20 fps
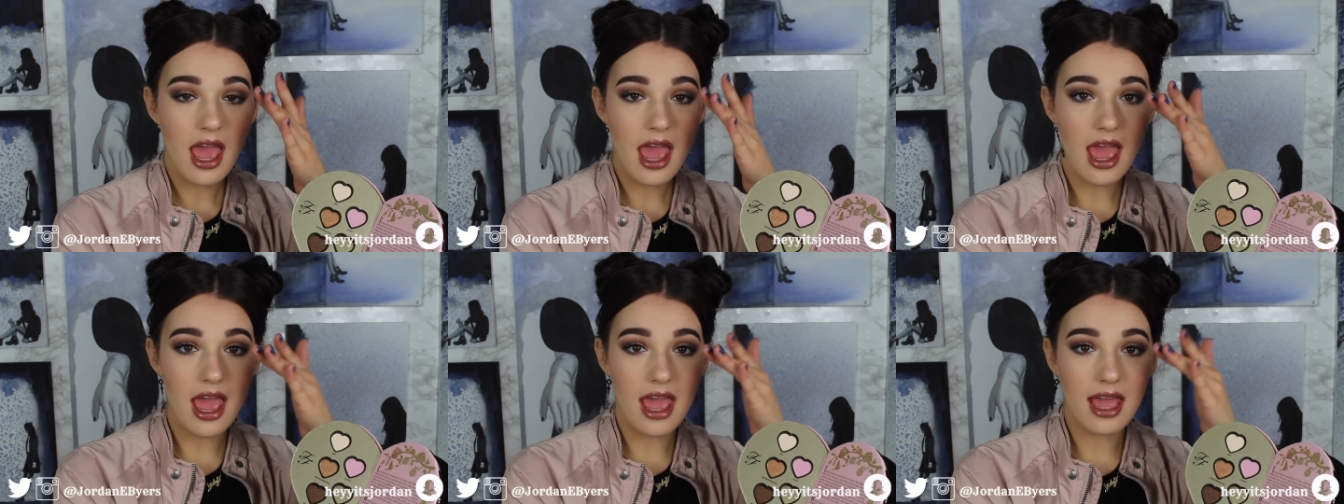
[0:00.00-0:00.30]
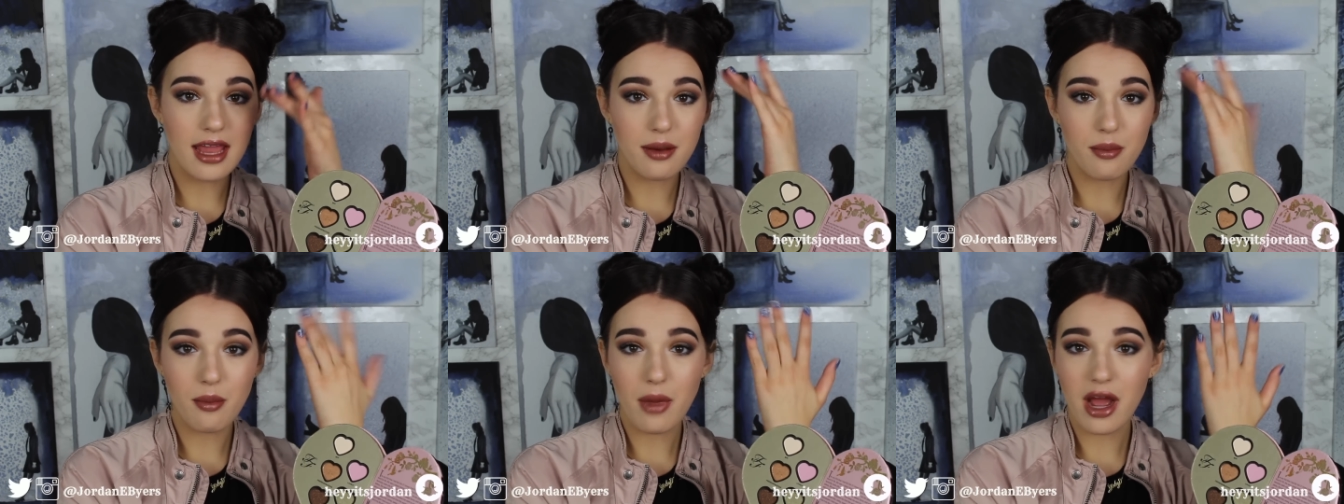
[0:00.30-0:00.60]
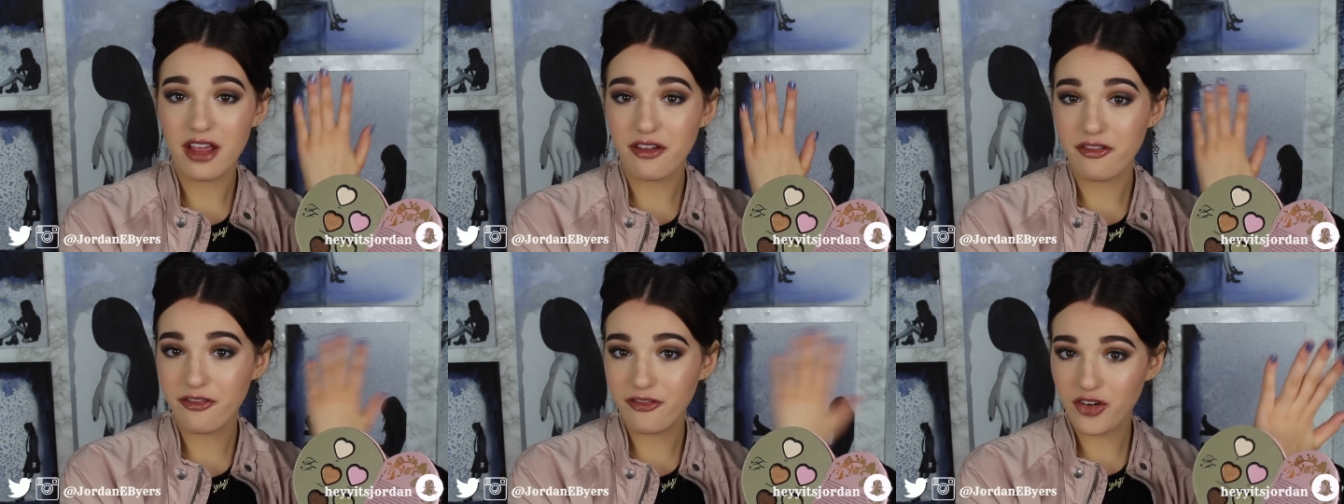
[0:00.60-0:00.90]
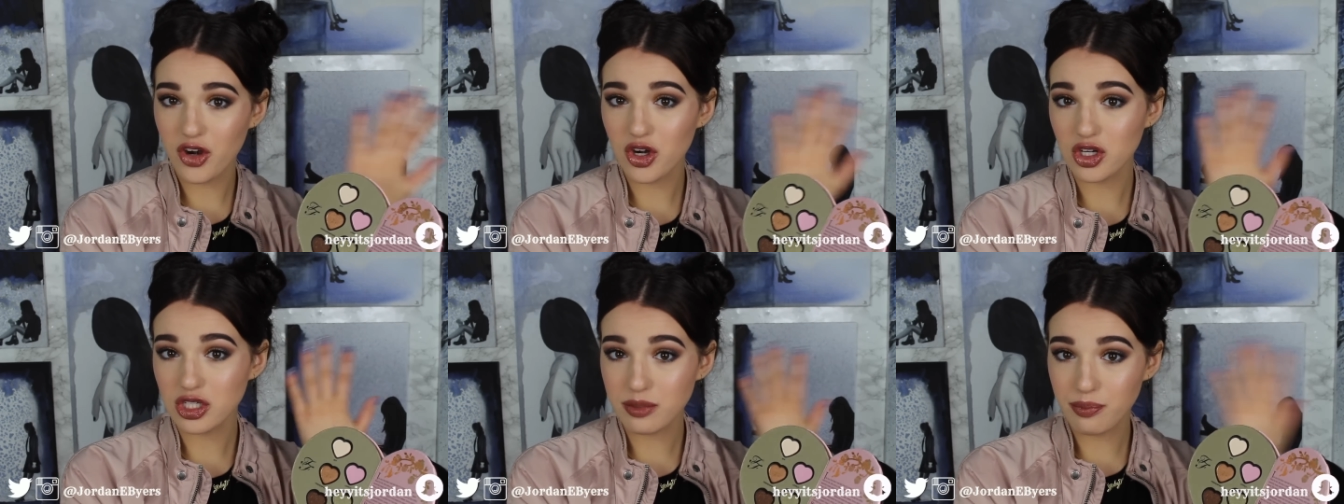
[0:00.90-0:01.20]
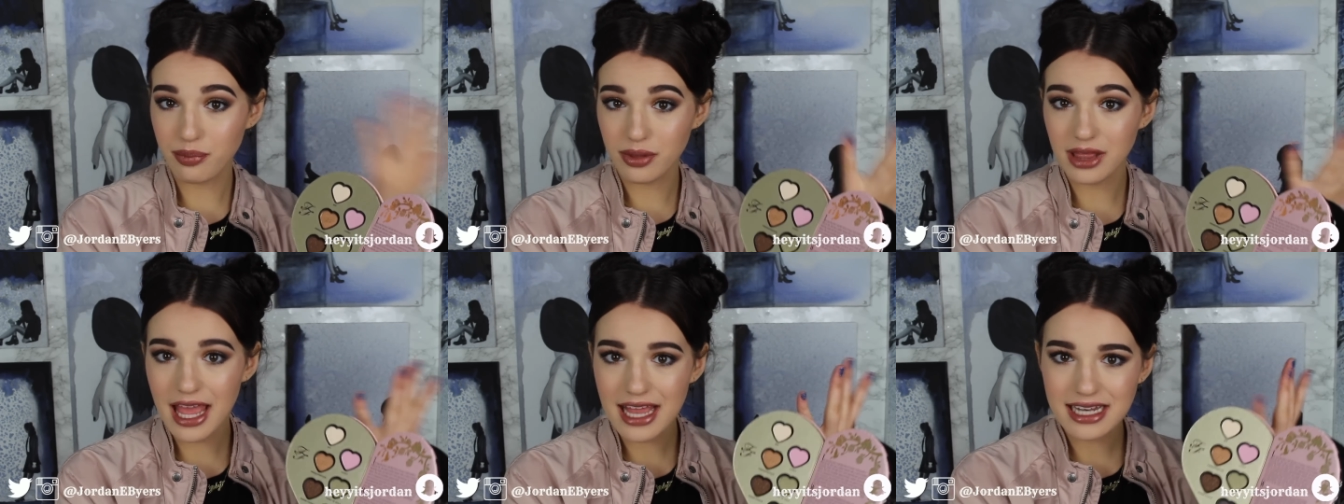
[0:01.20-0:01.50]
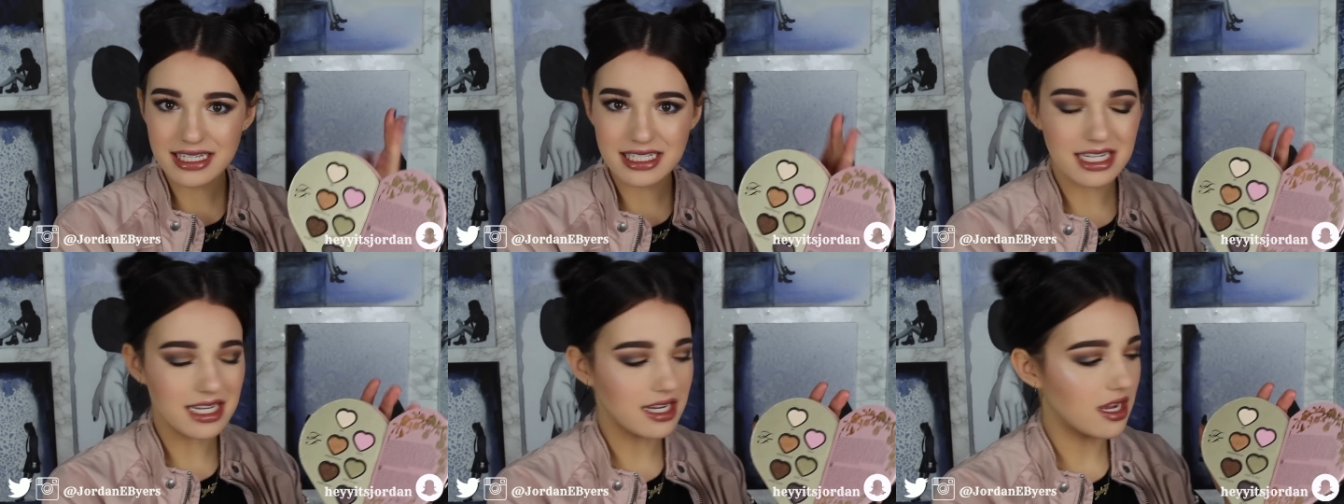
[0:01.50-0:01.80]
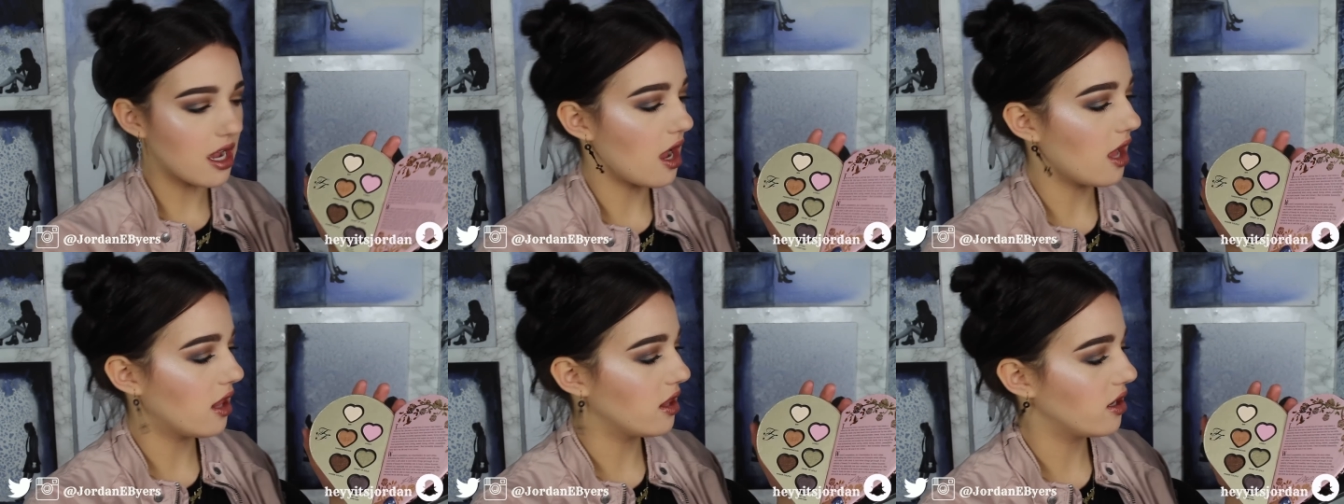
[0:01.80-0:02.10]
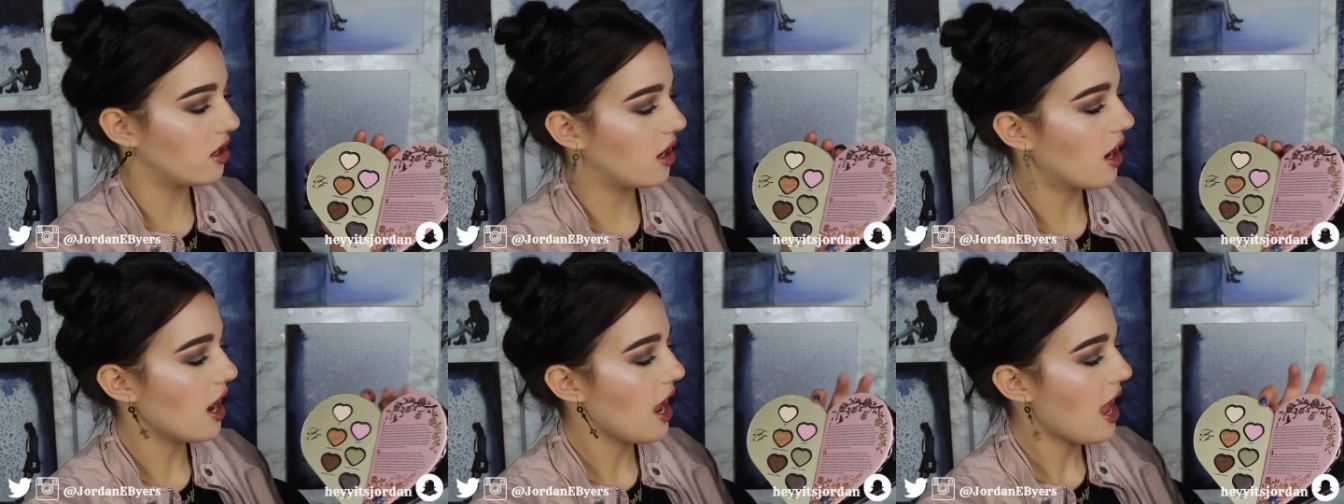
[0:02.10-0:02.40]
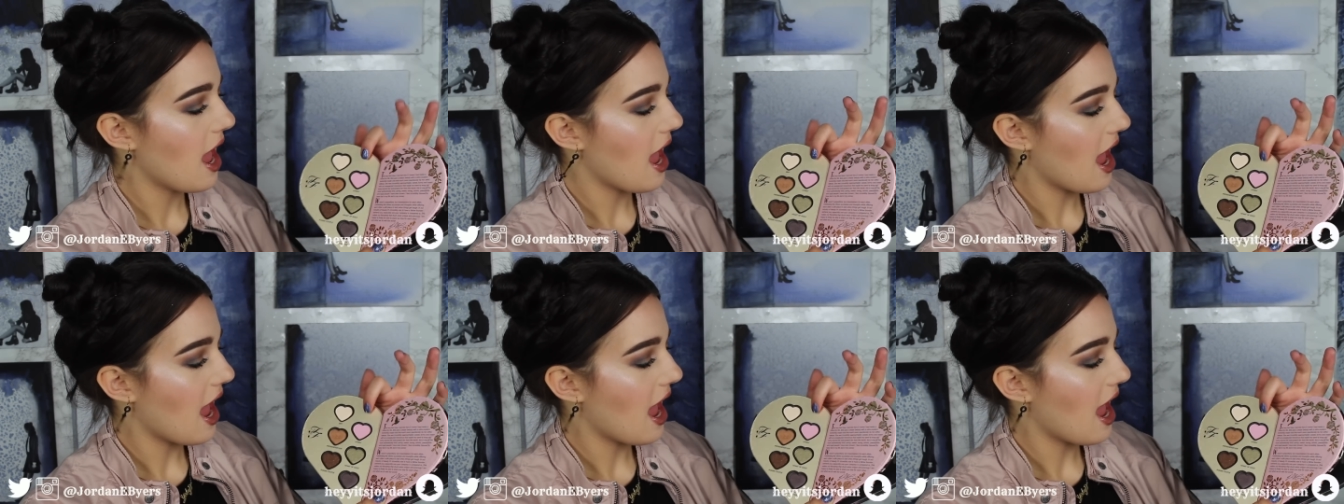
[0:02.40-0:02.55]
and my first blending color.